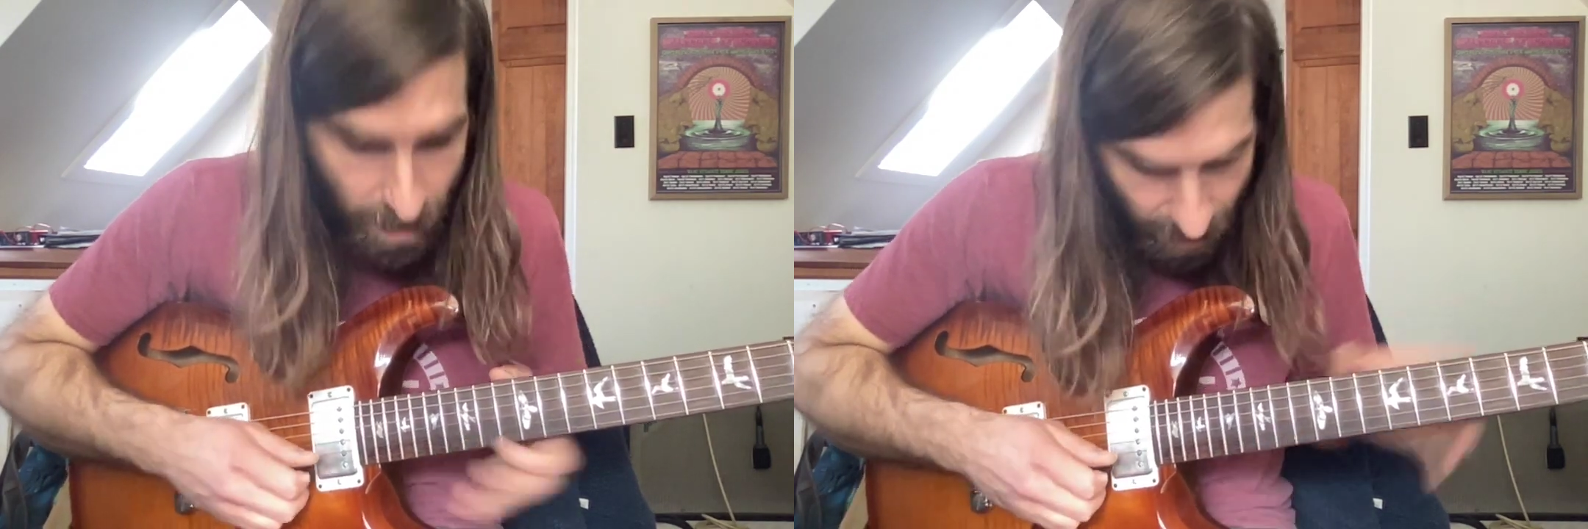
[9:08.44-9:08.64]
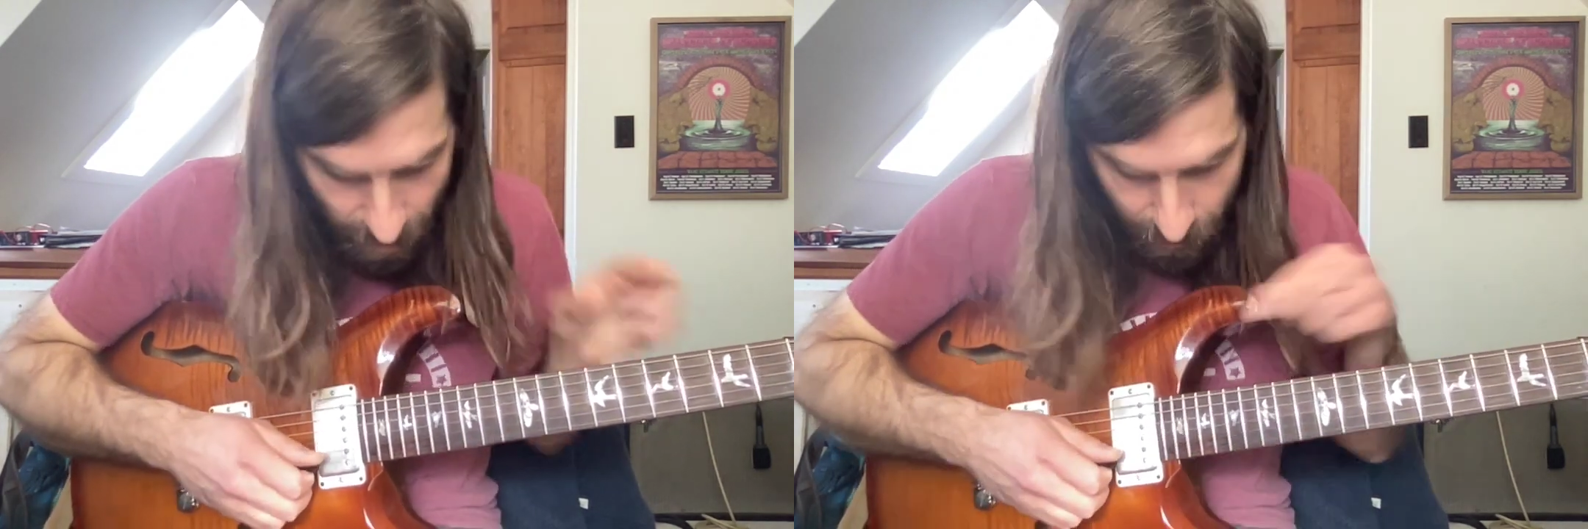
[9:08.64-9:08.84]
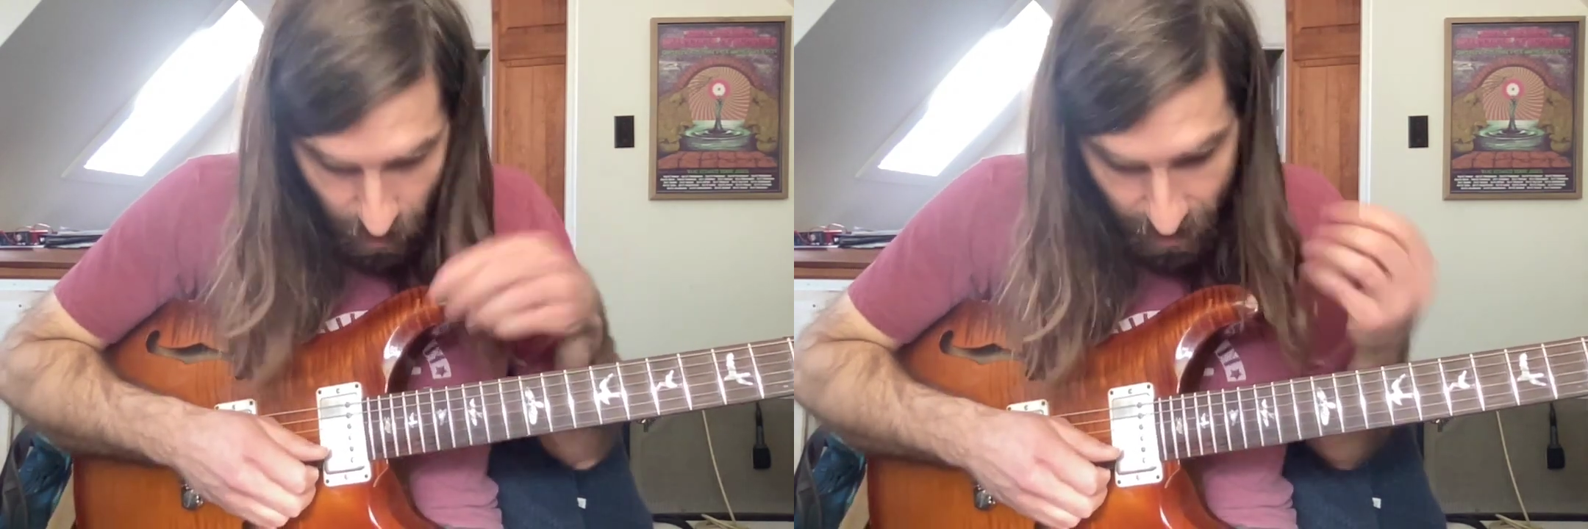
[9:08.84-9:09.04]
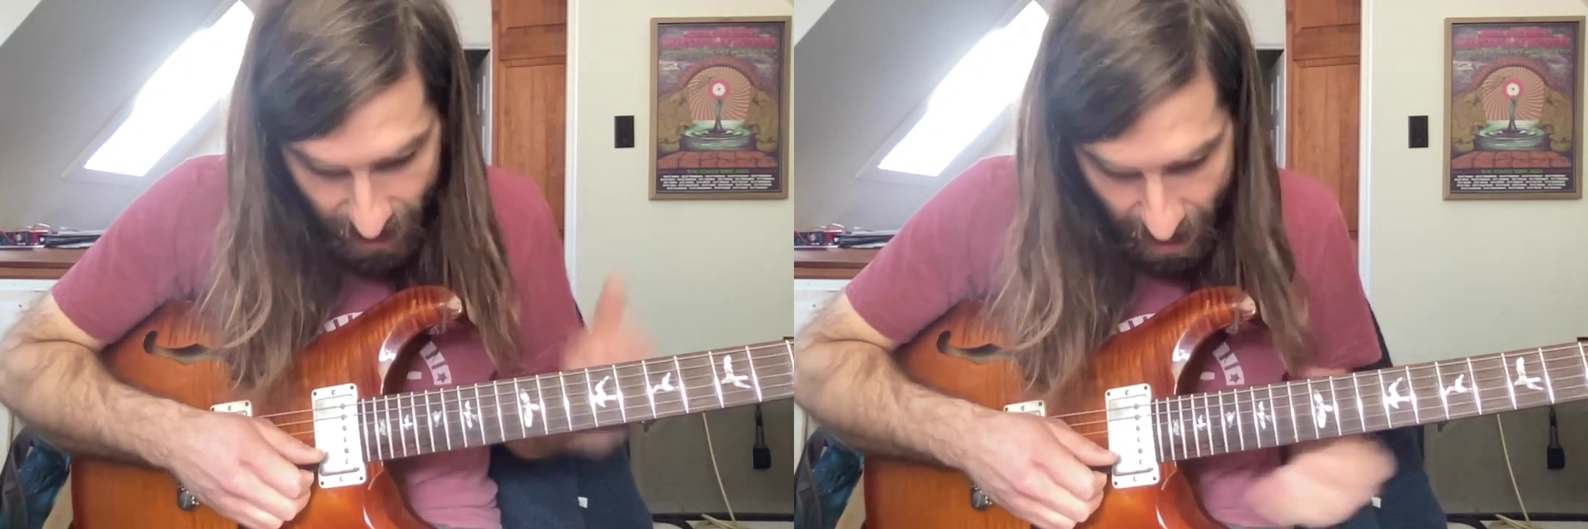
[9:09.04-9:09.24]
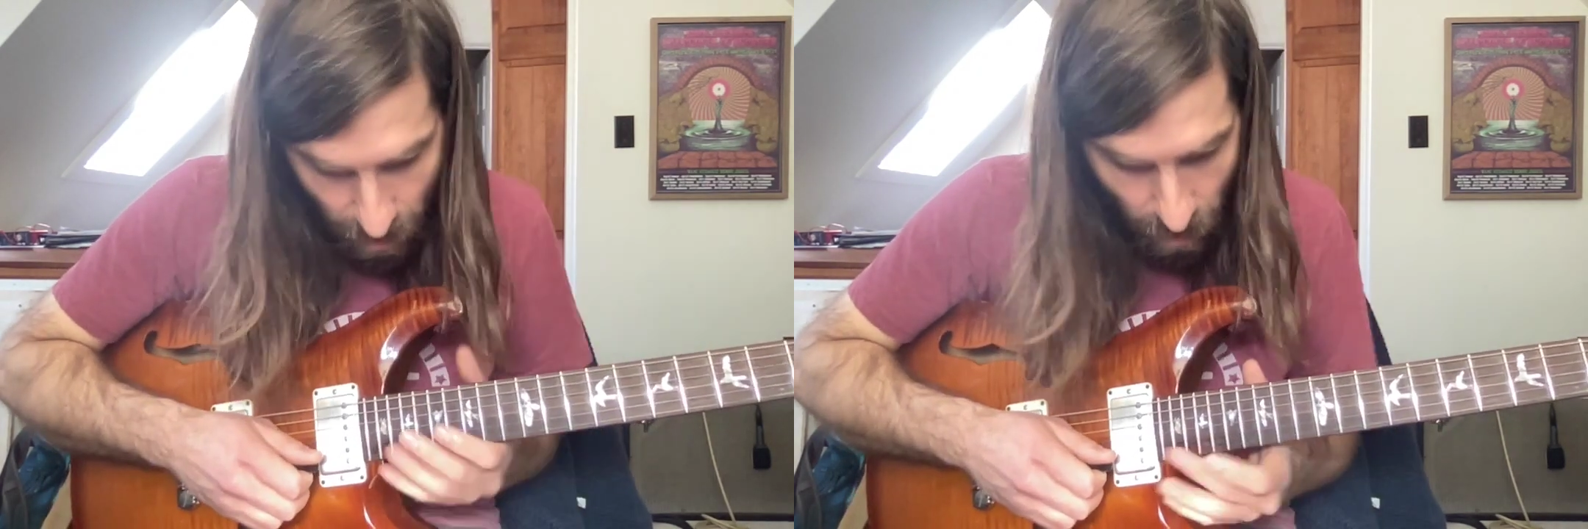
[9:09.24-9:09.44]
He does
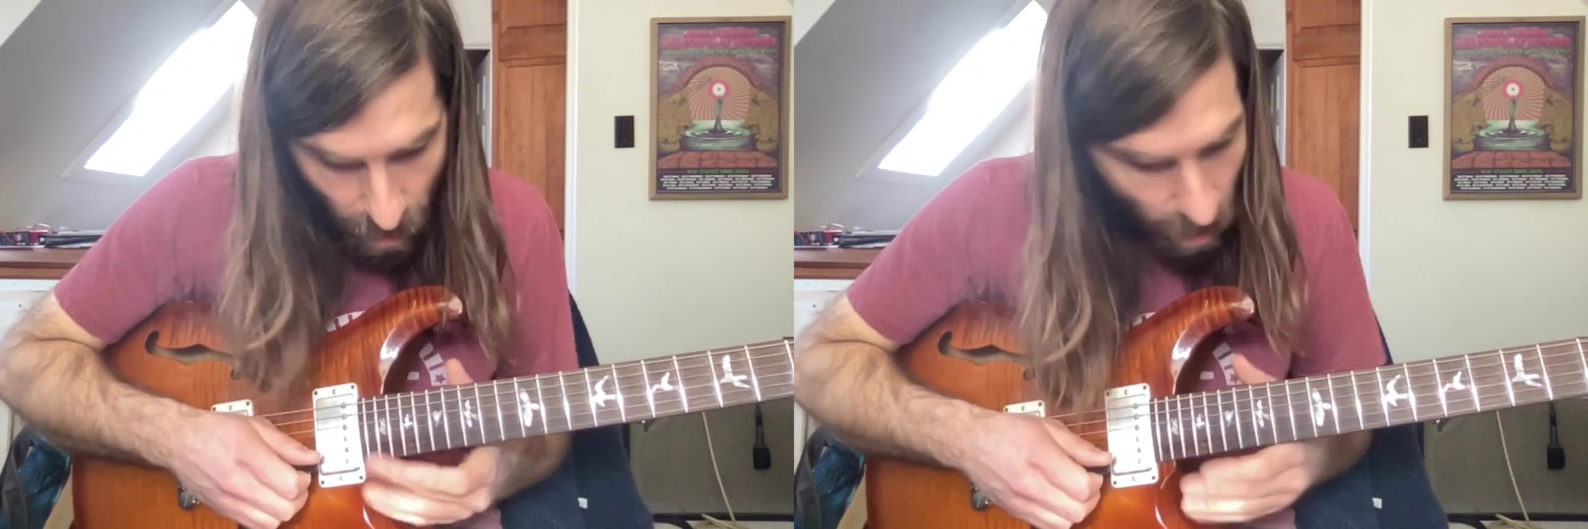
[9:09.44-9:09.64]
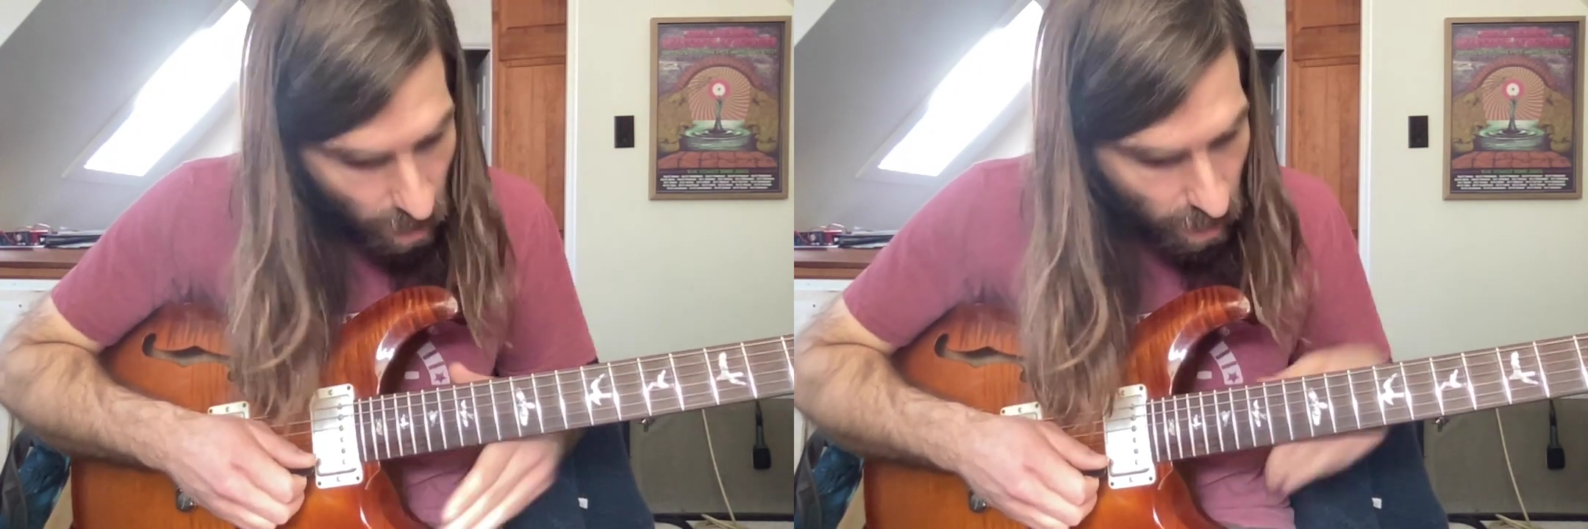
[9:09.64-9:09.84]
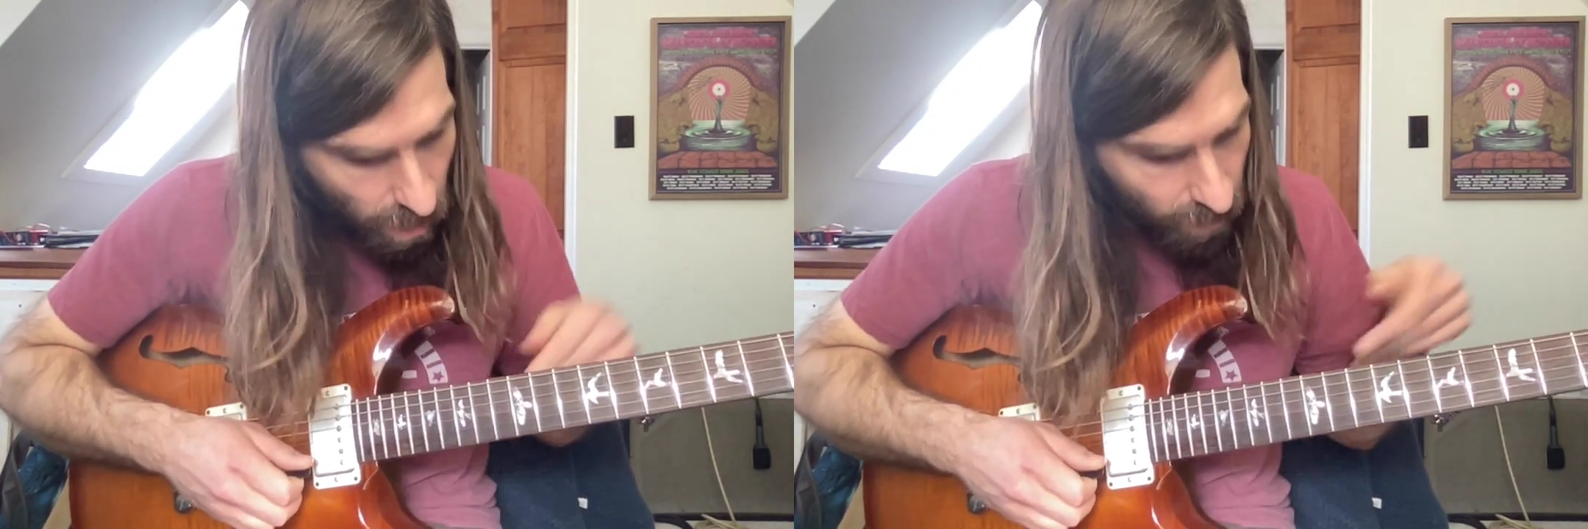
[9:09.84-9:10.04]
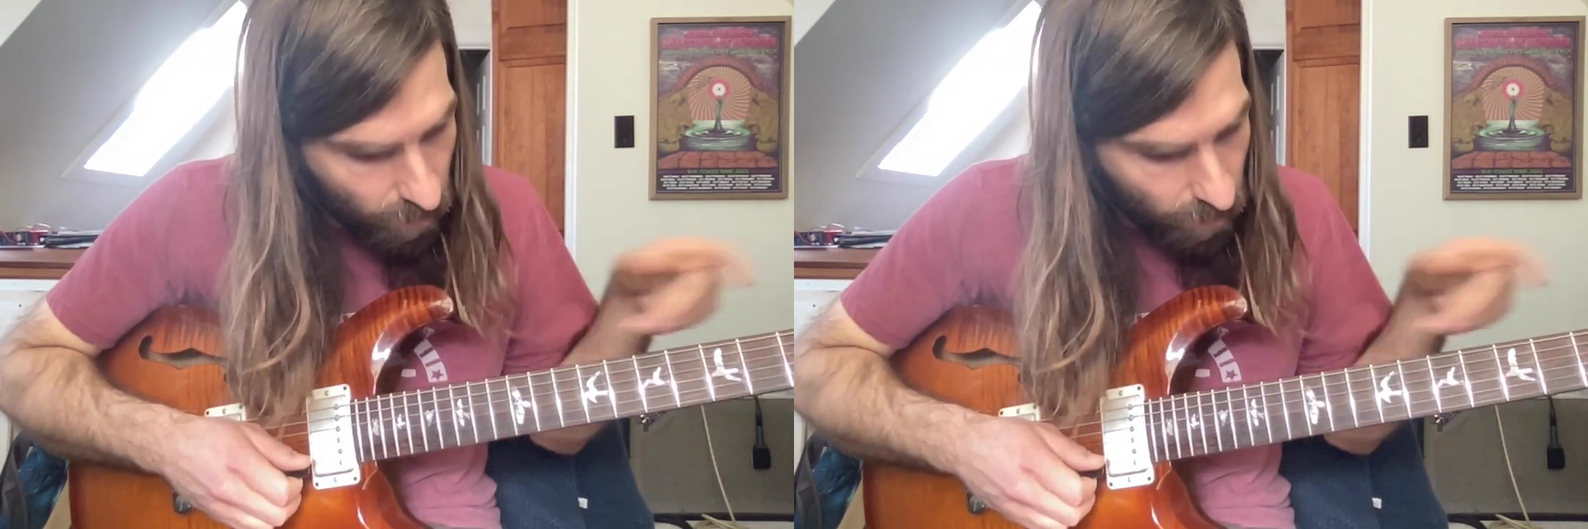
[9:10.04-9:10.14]
that all